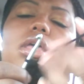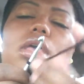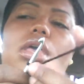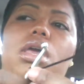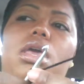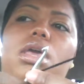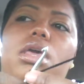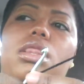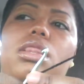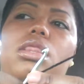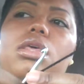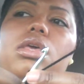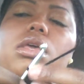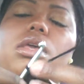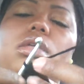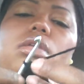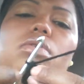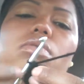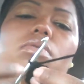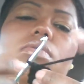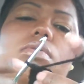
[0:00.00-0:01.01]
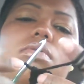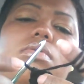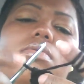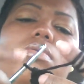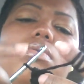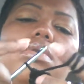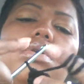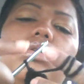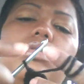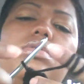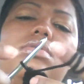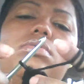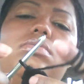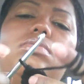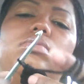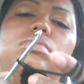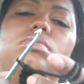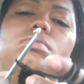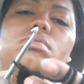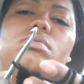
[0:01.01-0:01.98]
and then you are going
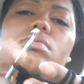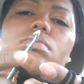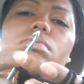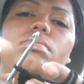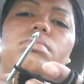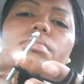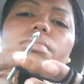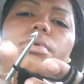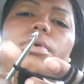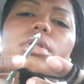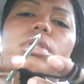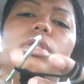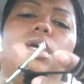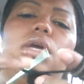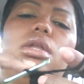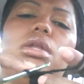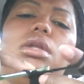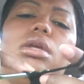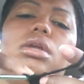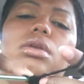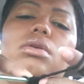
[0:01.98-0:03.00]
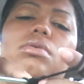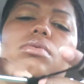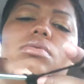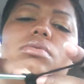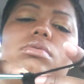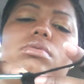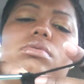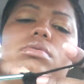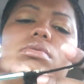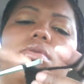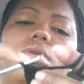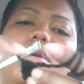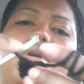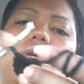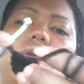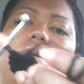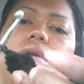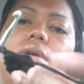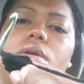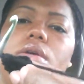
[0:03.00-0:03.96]
to bring that needle,
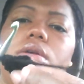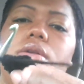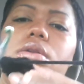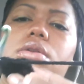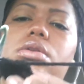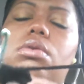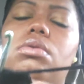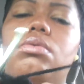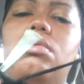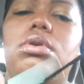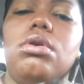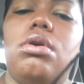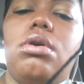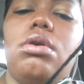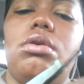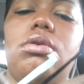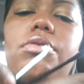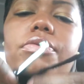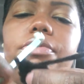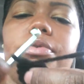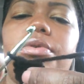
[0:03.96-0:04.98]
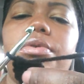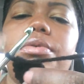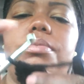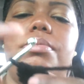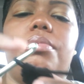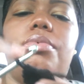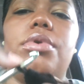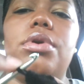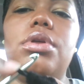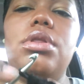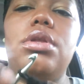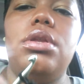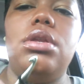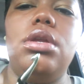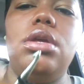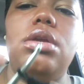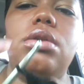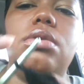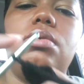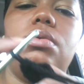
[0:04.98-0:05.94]
don't yarn over, bring the
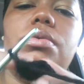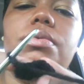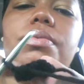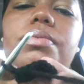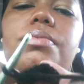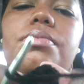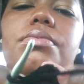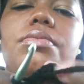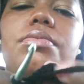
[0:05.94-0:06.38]
needle